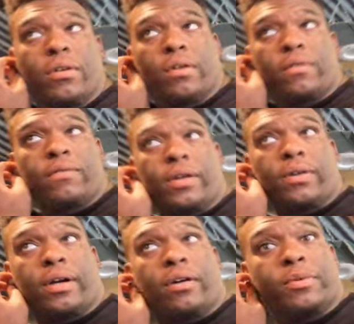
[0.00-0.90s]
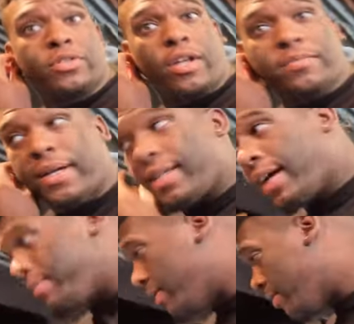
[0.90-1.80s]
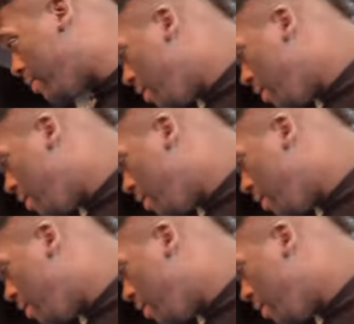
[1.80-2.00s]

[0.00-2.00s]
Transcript: fix it down I almost lost my diamonds.